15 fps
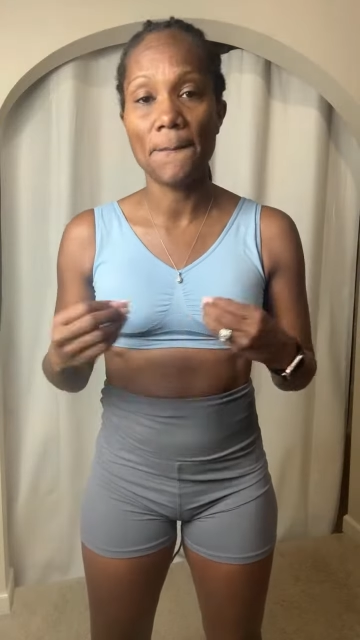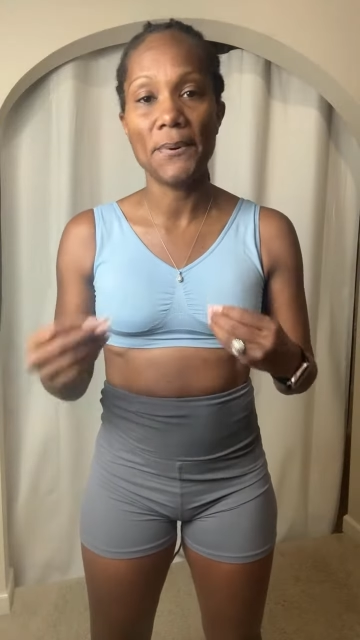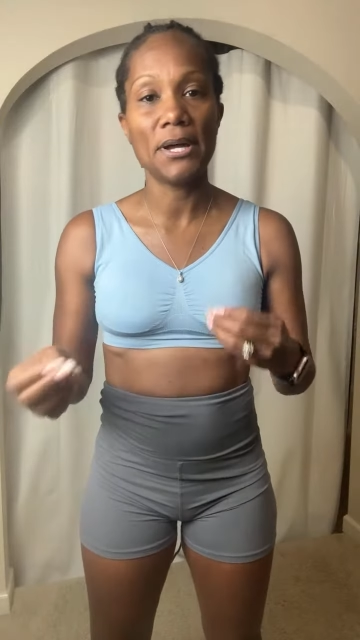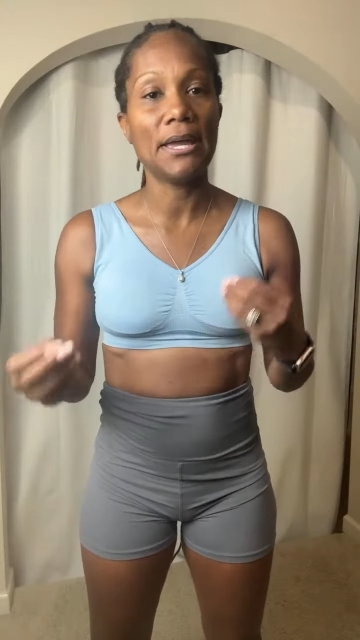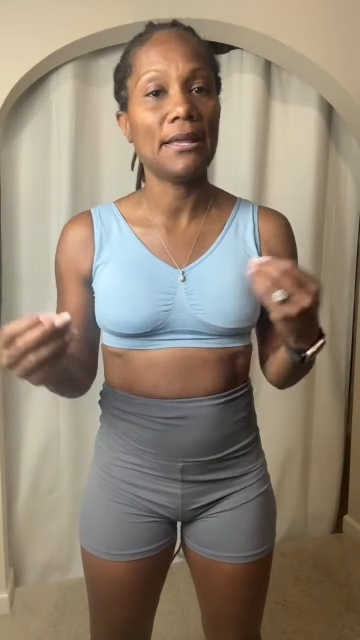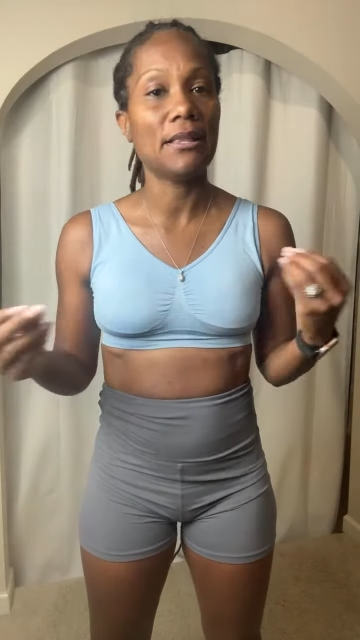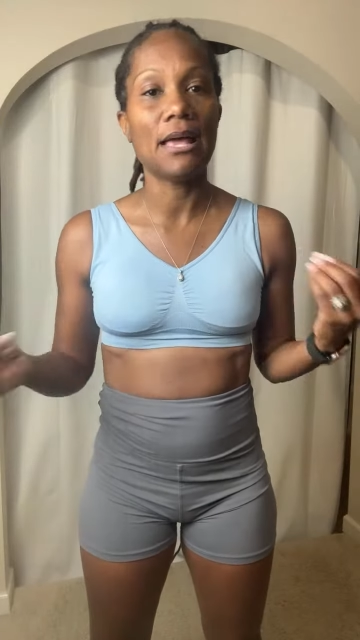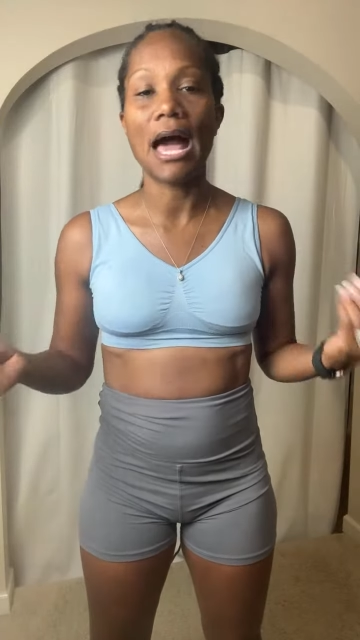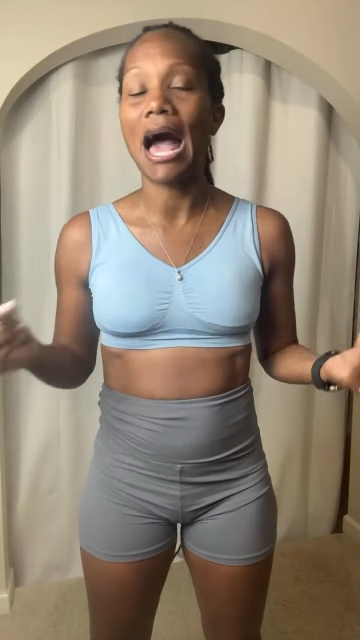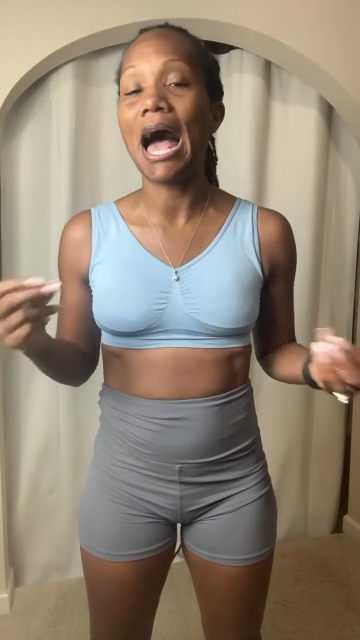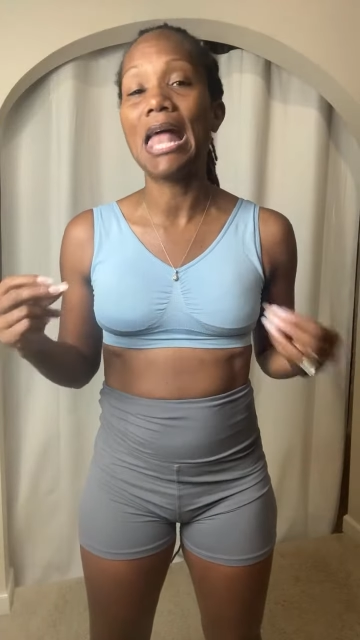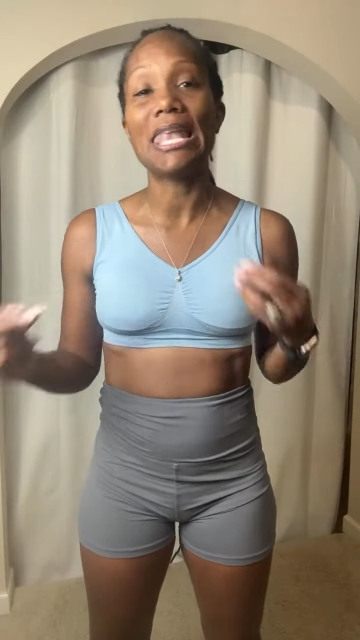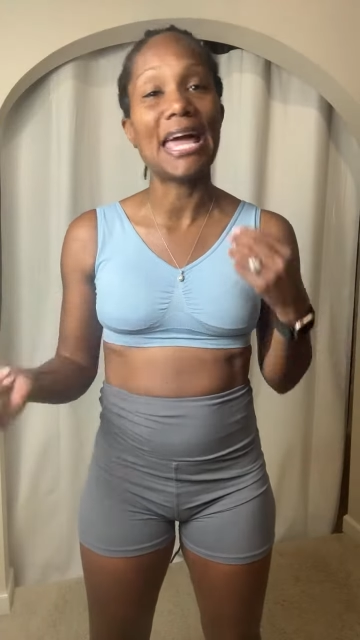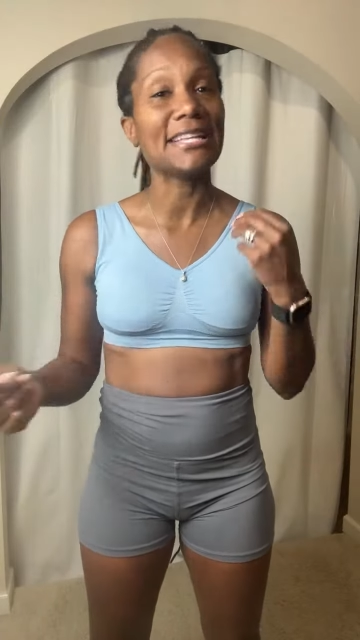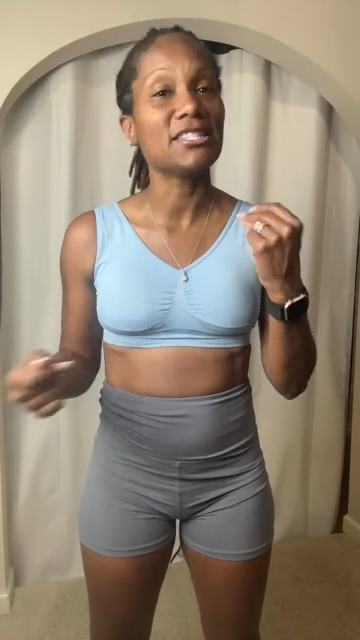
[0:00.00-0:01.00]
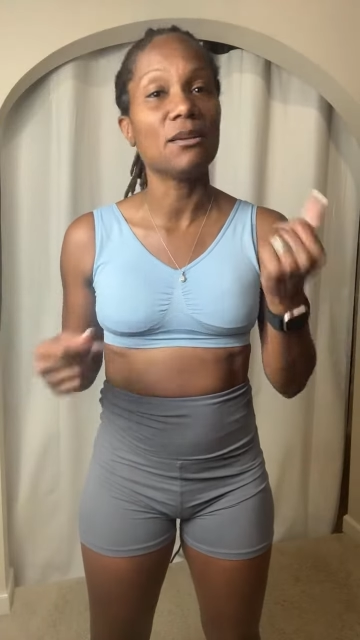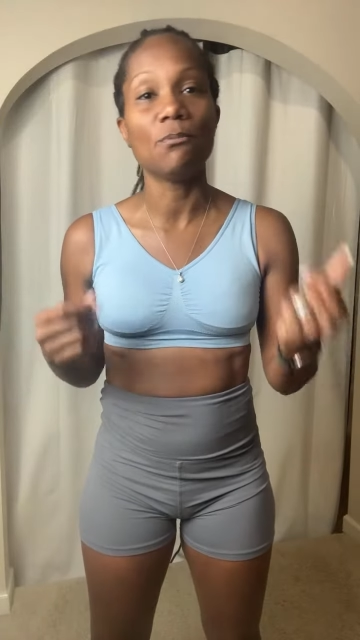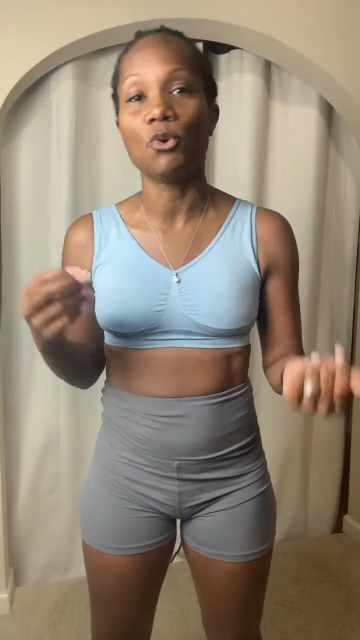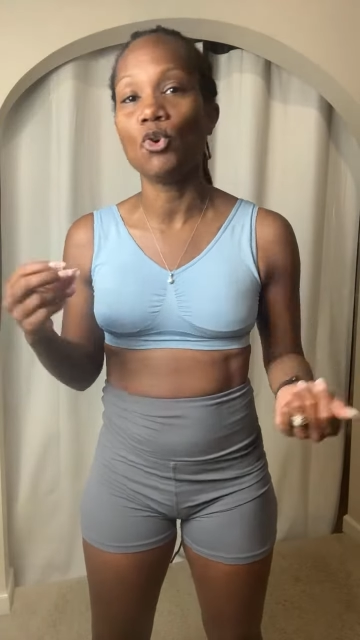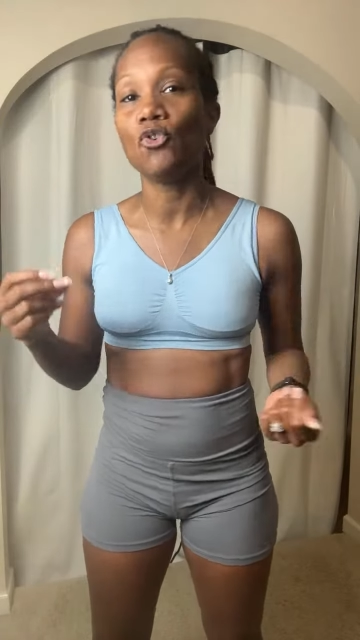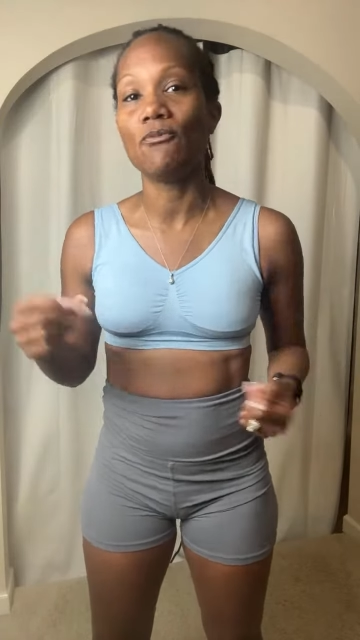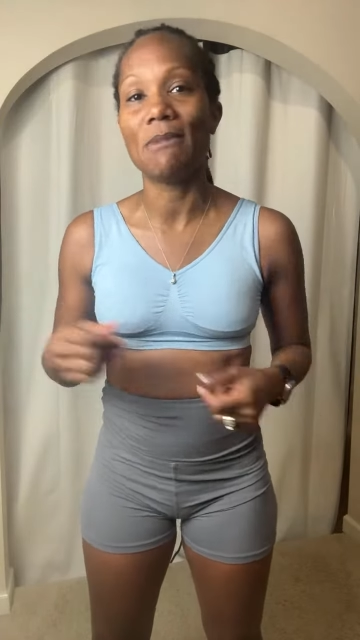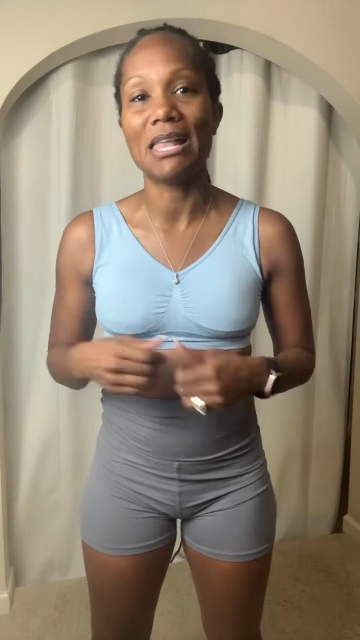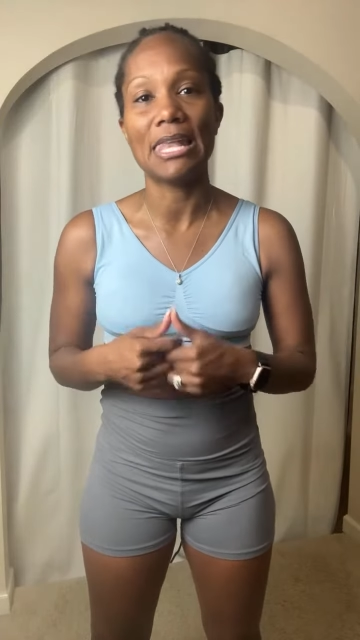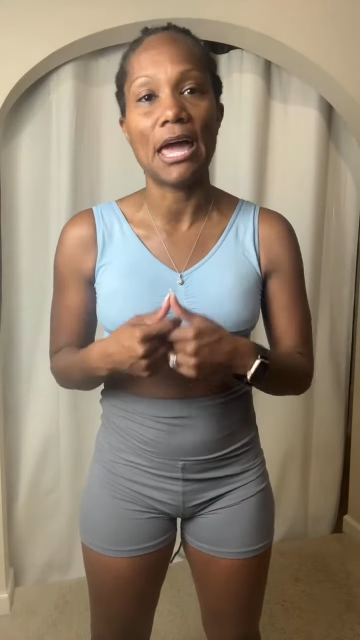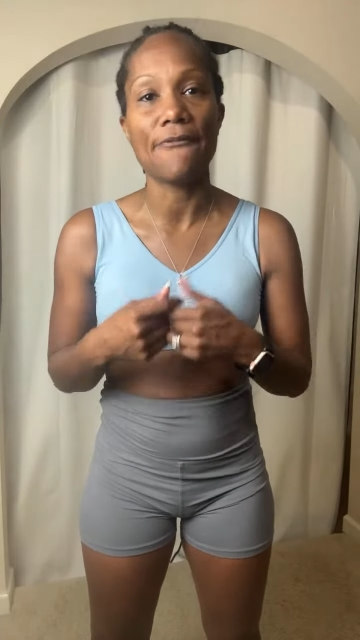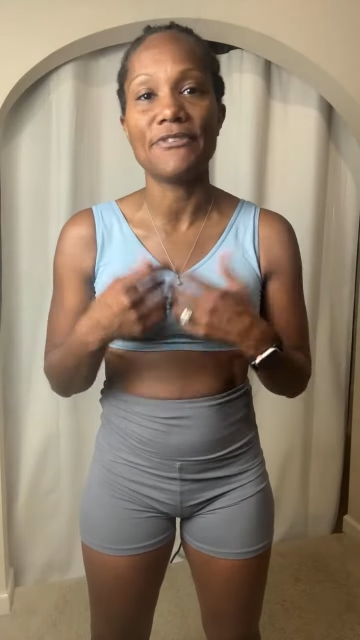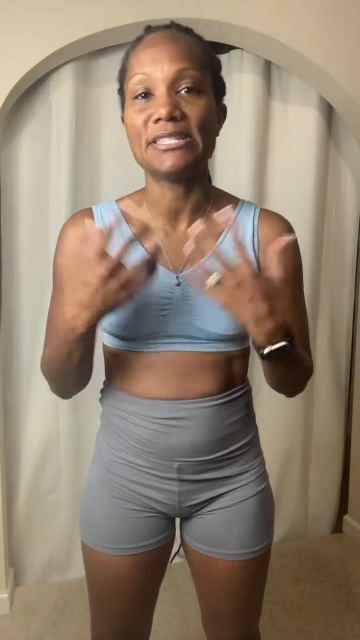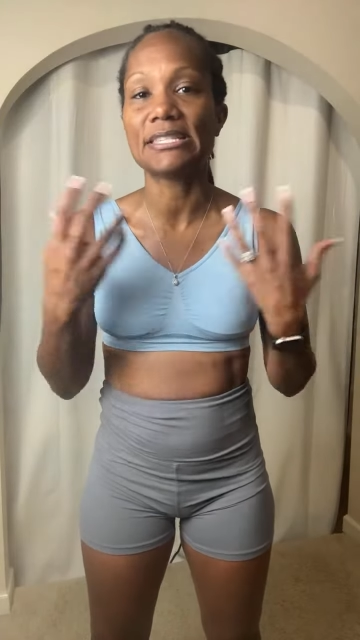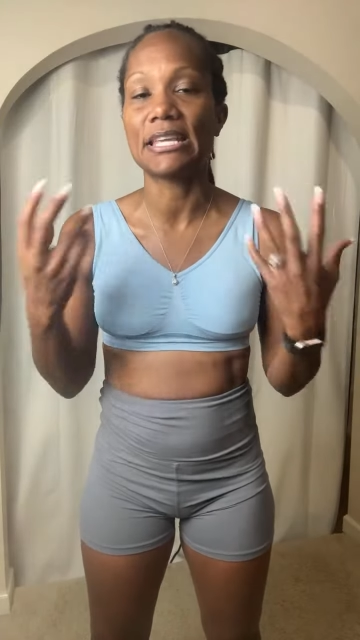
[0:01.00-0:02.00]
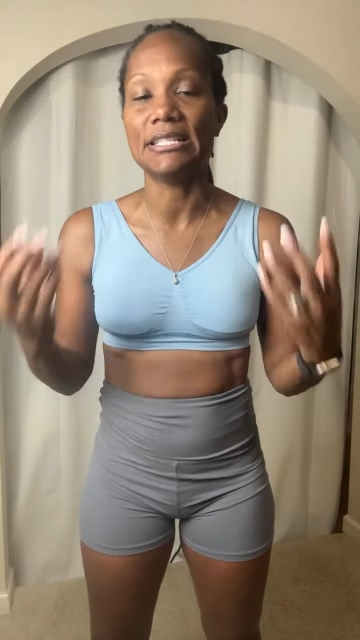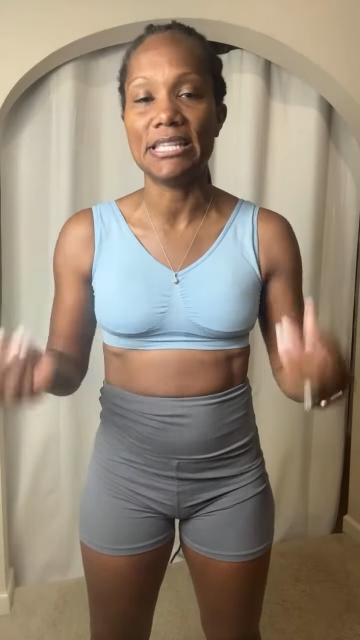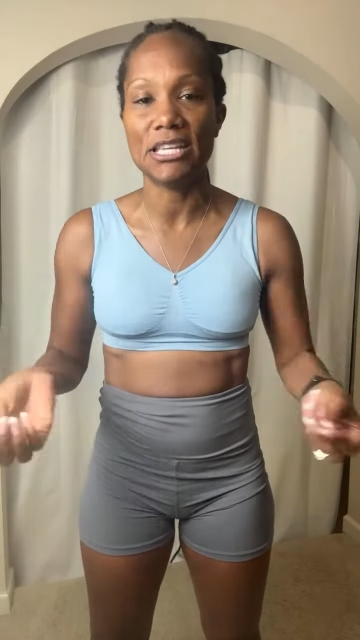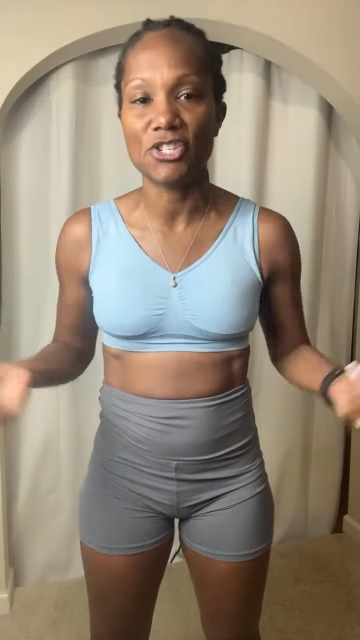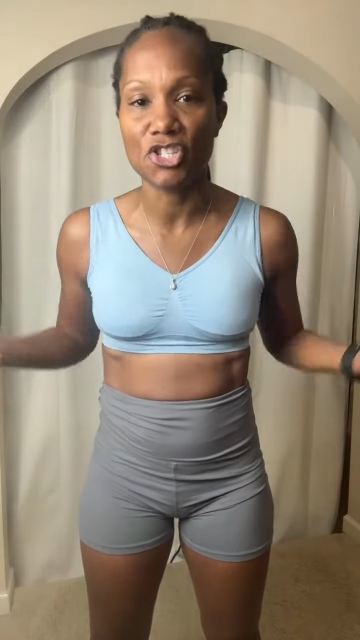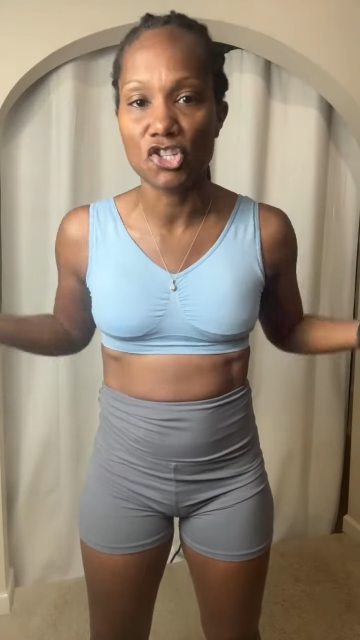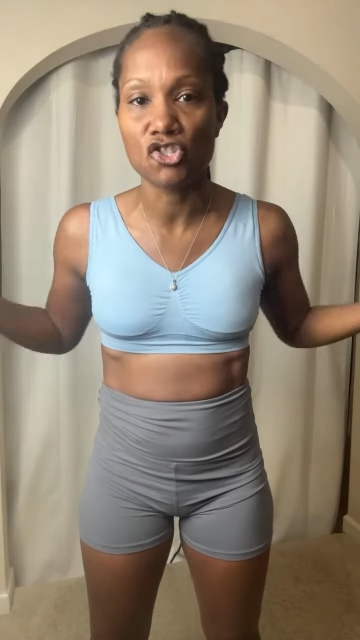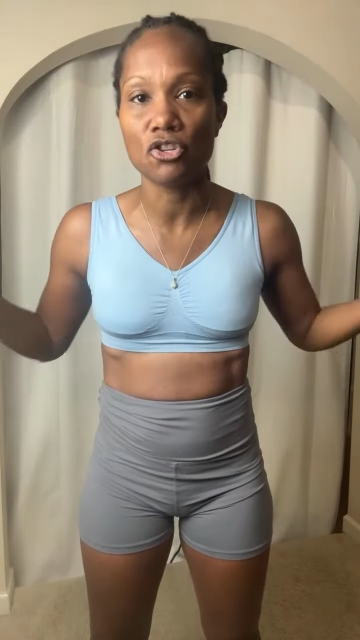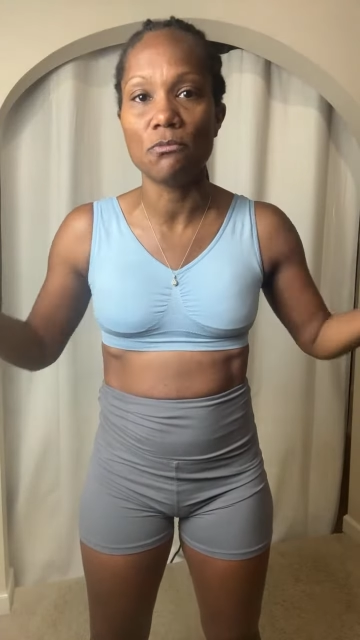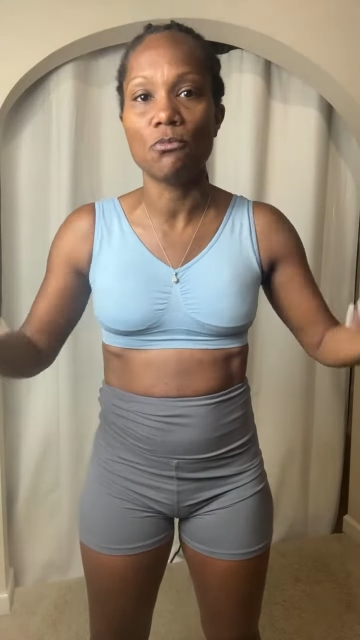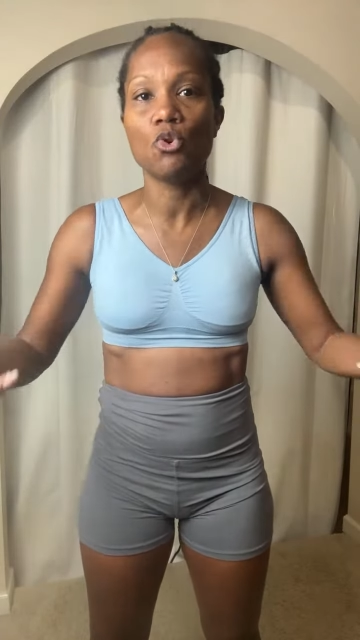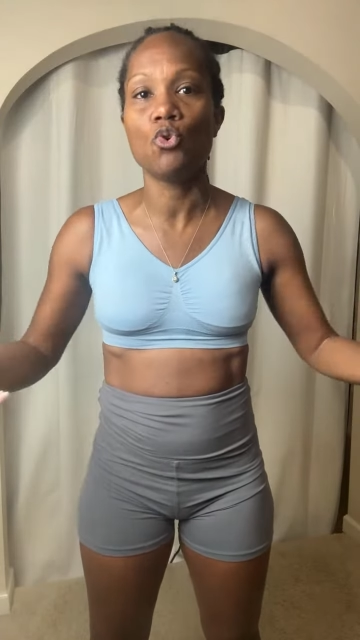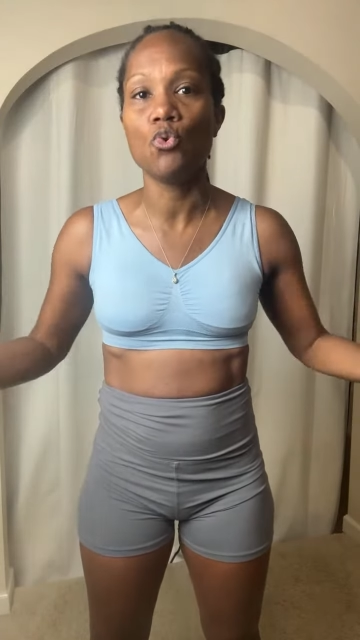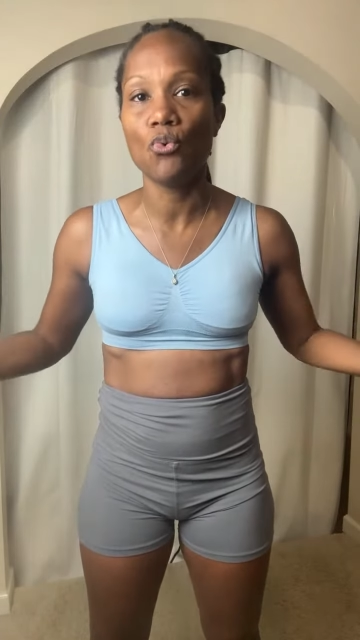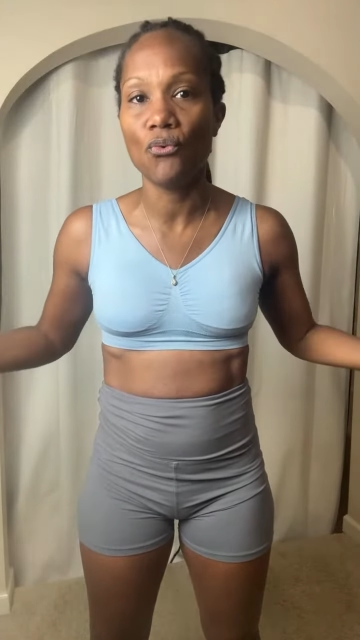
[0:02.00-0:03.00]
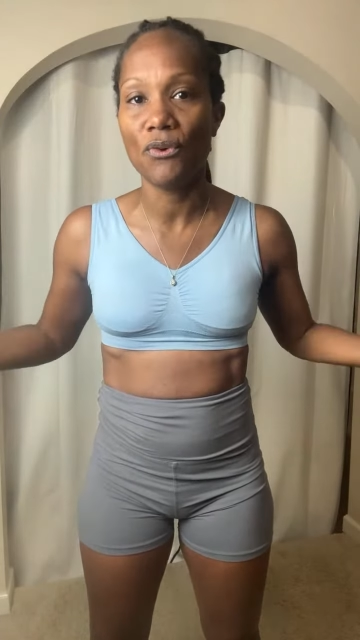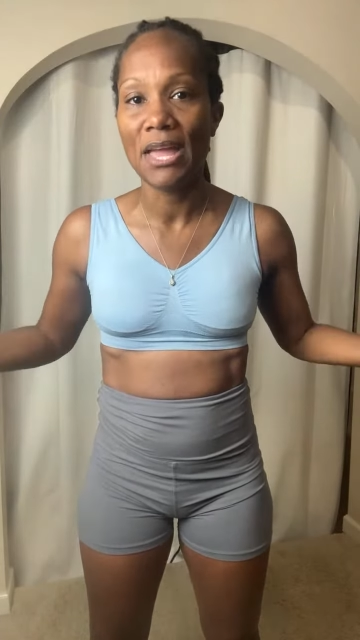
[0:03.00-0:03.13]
But I like to move. My life is conditioned to move.